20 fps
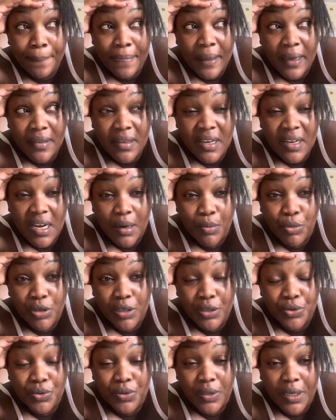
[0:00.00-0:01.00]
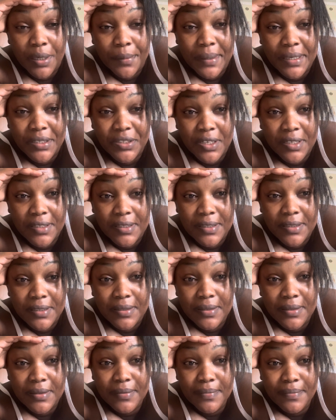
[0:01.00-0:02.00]
I think I'm willing to take my
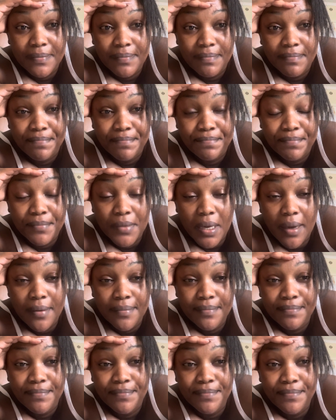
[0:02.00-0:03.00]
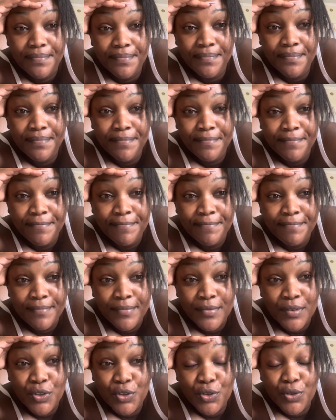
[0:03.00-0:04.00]
chances. Yeah.
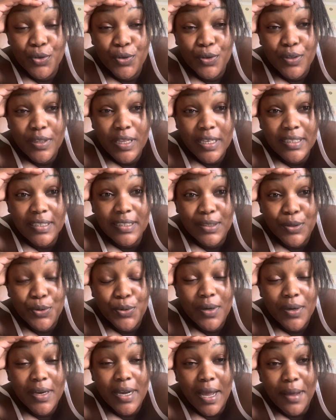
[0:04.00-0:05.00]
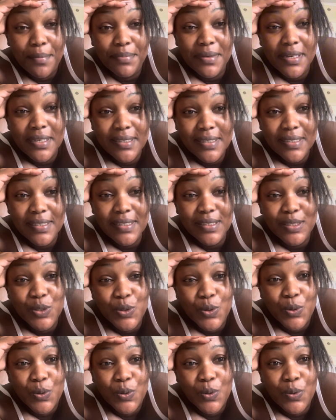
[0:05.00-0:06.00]
So that is a quick update.
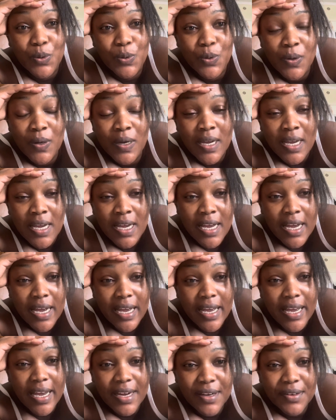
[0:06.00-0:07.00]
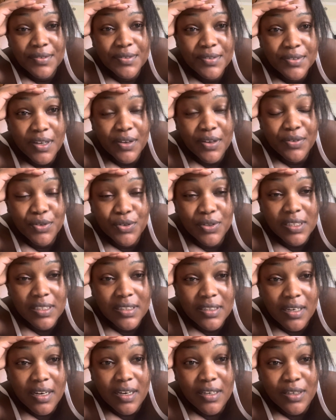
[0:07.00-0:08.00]
So I have a few
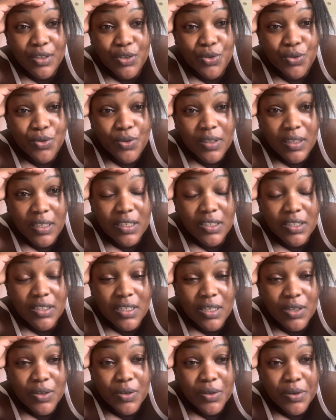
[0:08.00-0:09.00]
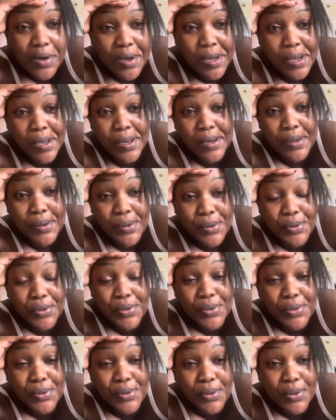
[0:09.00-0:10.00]
things that I need to do in the kitchen and
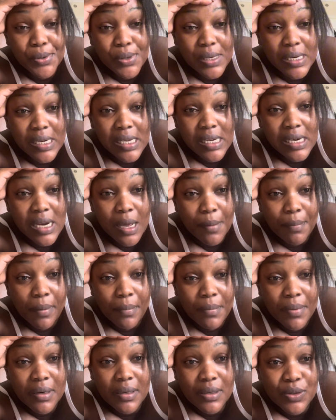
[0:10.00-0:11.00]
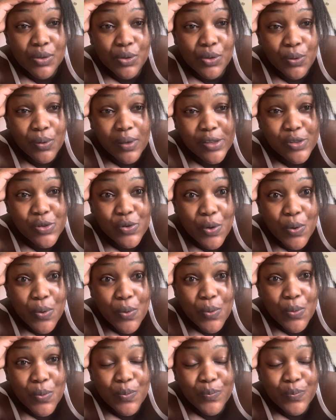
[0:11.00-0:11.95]
clean up a bit. So let's go.